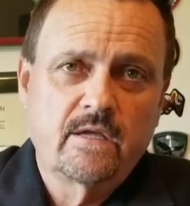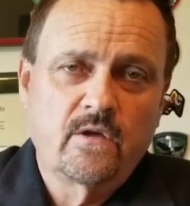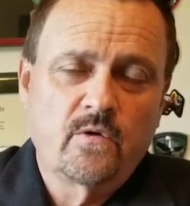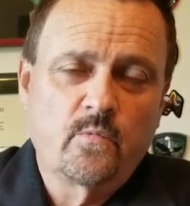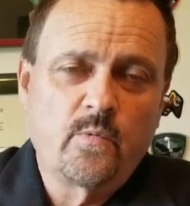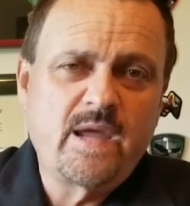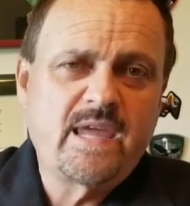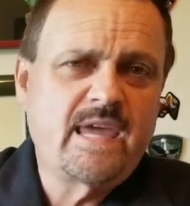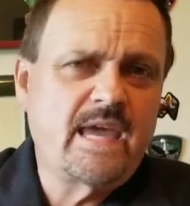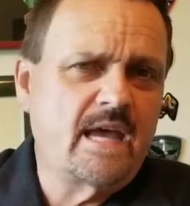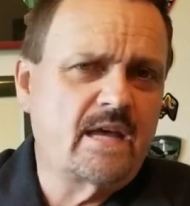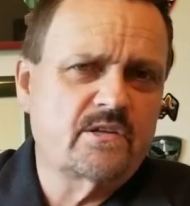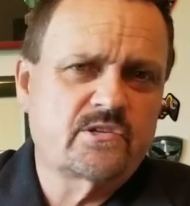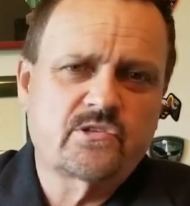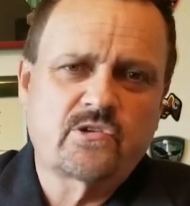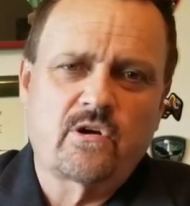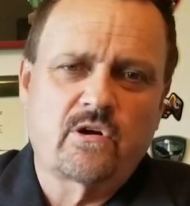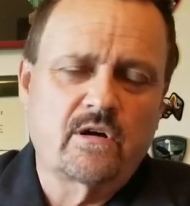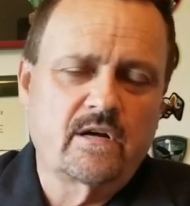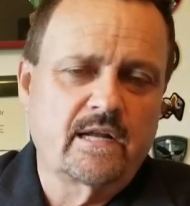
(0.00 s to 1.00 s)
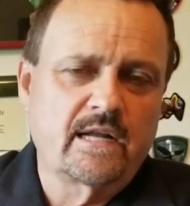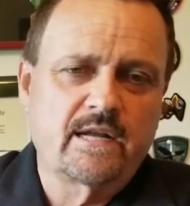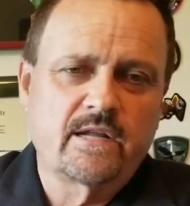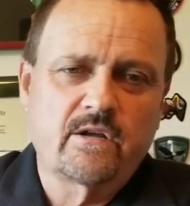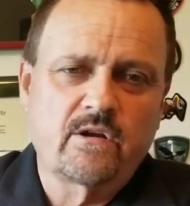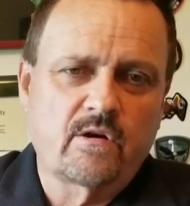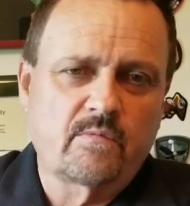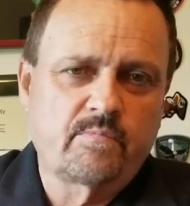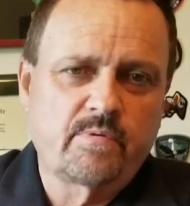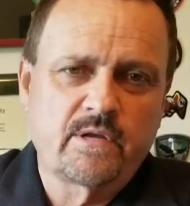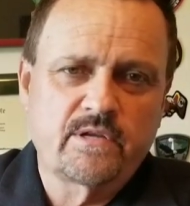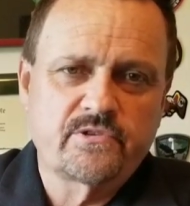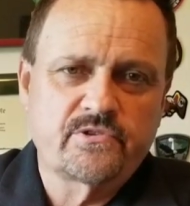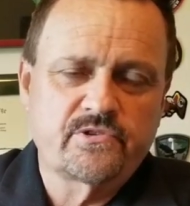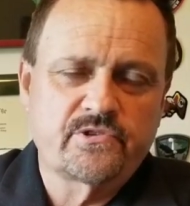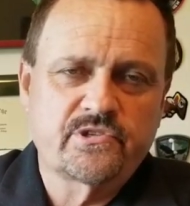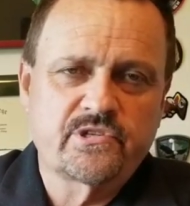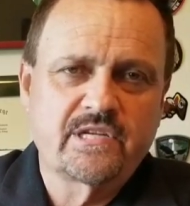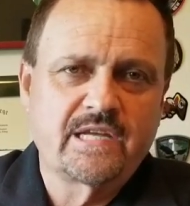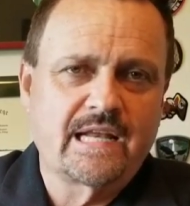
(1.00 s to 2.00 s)
We can't start letting our
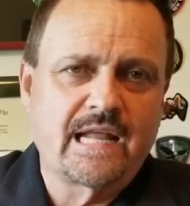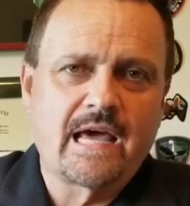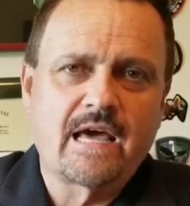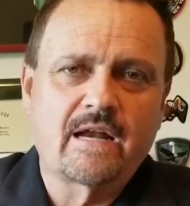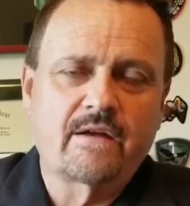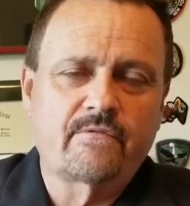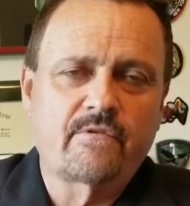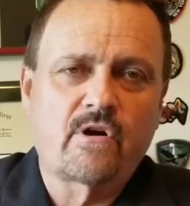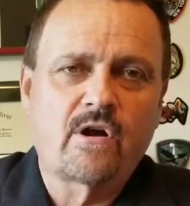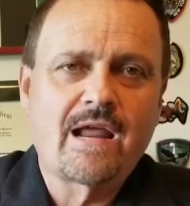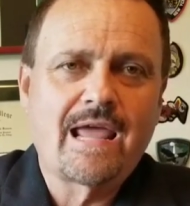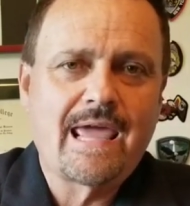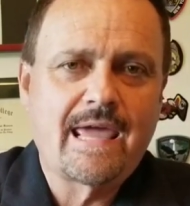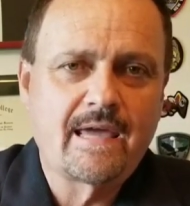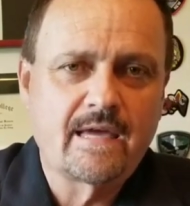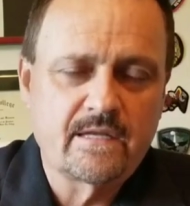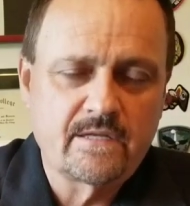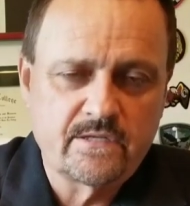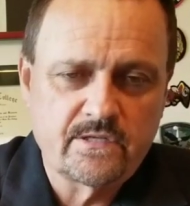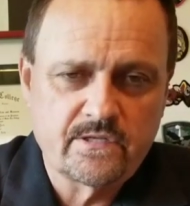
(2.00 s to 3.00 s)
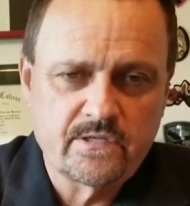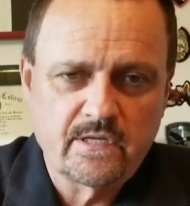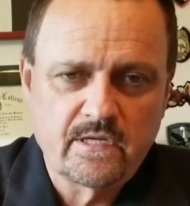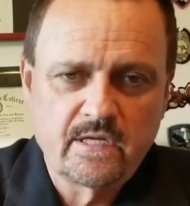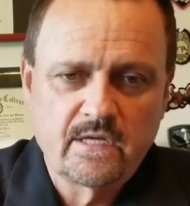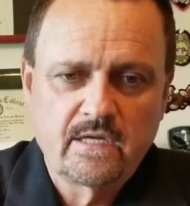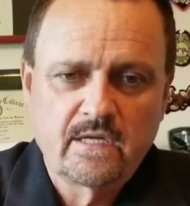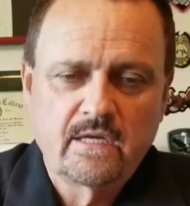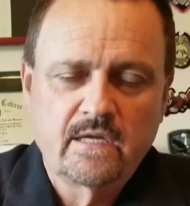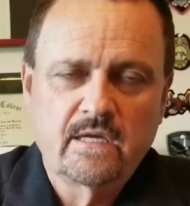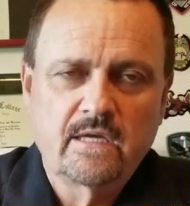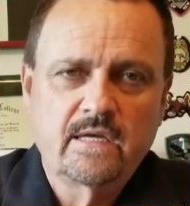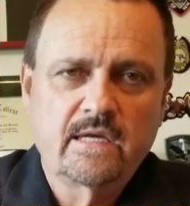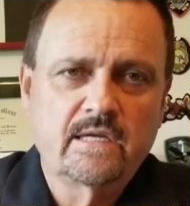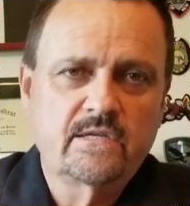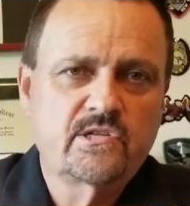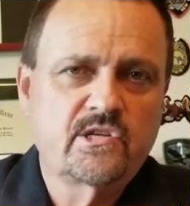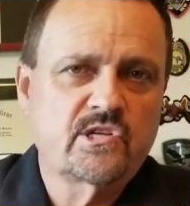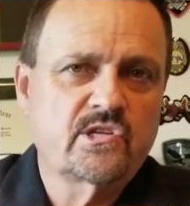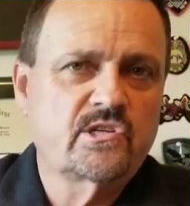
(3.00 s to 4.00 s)
prisons get out of our hands
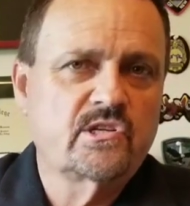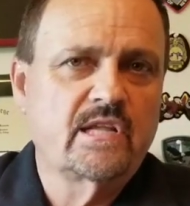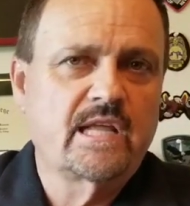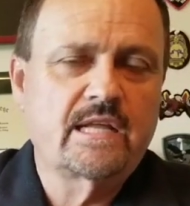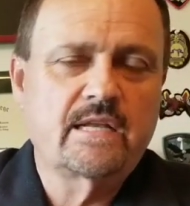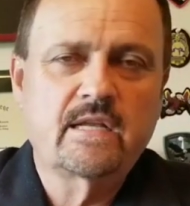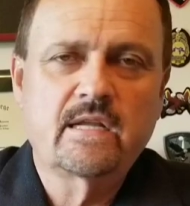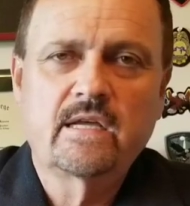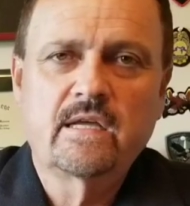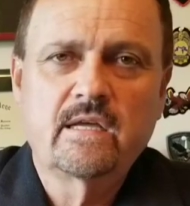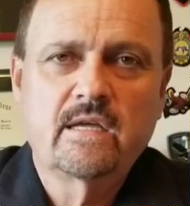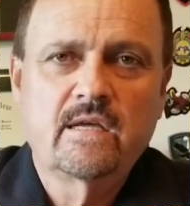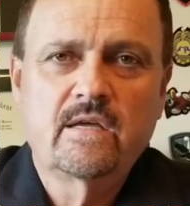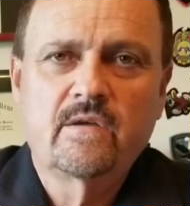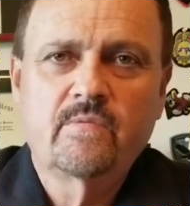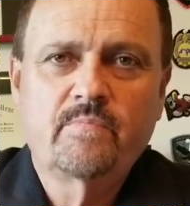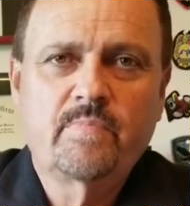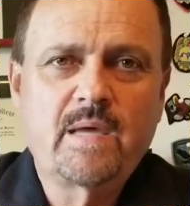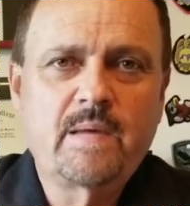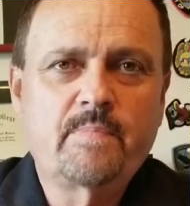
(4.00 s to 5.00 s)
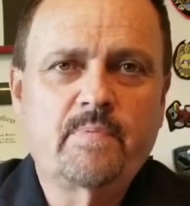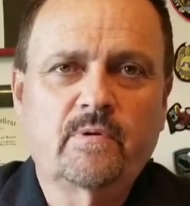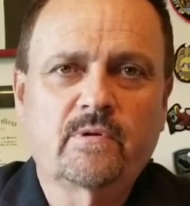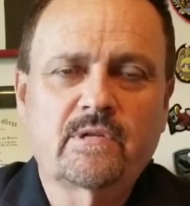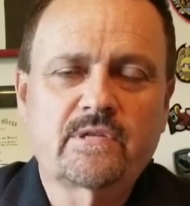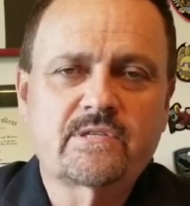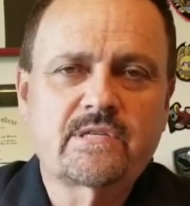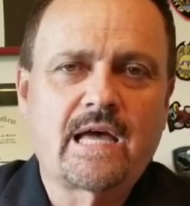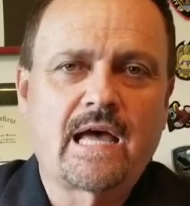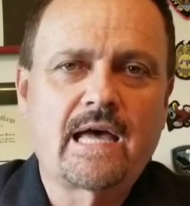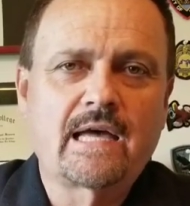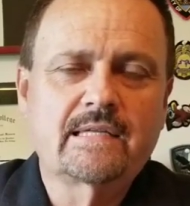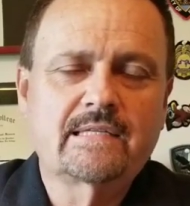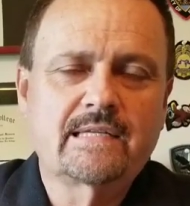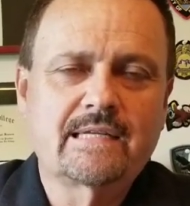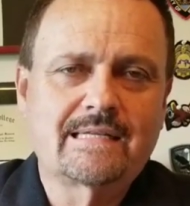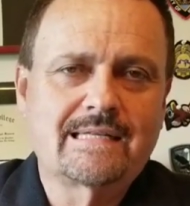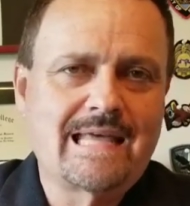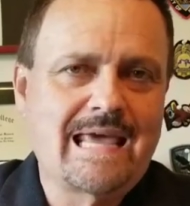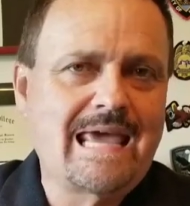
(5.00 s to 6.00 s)
and just let people decide
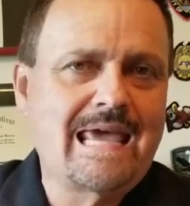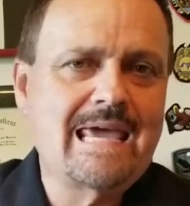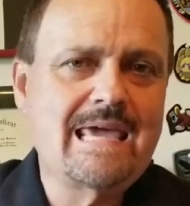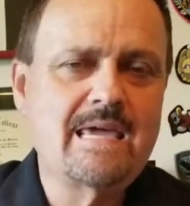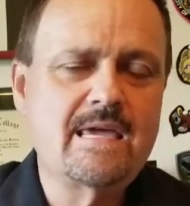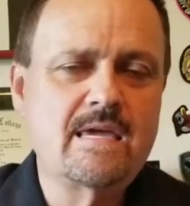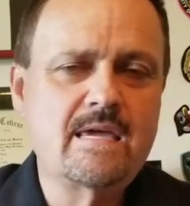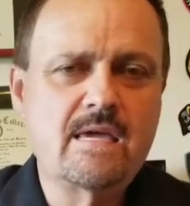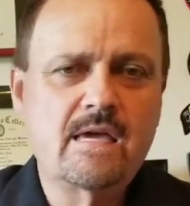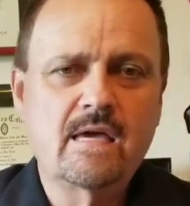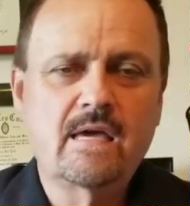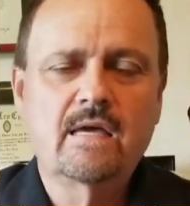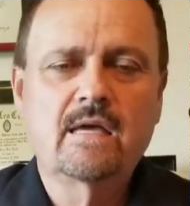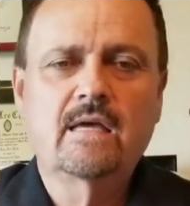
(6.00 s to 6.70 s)
today,